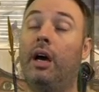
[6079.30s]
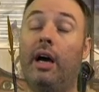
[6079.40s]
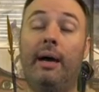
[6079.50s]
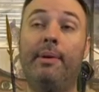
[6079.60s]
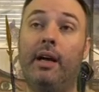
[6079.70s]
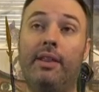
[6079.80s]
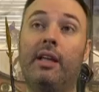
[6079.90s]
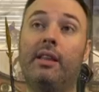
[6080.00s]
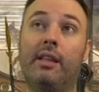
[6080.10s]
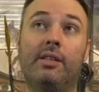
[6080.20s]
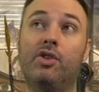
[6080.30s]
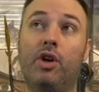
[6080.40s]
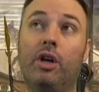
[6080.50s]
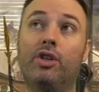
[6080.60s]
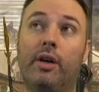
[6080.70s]
Uh, I mean, I think that this
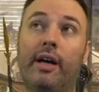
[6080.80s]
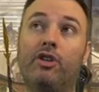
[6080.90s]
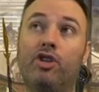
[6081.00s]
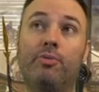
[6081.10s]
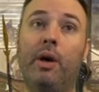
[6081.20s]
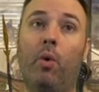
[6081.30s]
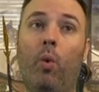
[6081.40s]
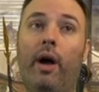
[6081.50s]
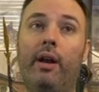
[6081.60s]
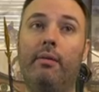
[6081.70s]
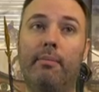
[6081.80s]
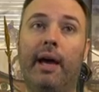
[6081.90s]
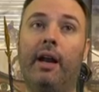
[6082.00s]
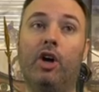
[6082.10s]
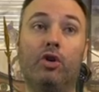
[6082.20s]
is going to turn out to just be a one
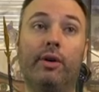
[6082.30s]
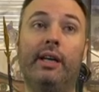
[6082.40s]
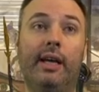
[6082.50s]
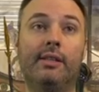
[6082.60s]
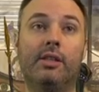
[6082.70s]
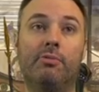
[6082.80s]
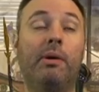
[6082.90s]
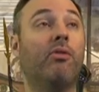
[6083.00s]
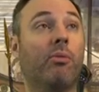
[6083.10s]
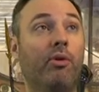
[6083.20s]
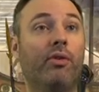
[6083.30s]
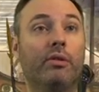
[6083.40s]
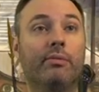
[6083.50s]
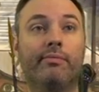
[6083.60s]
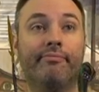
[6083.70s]
mana green instant speed
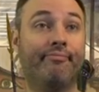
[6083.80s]
removal.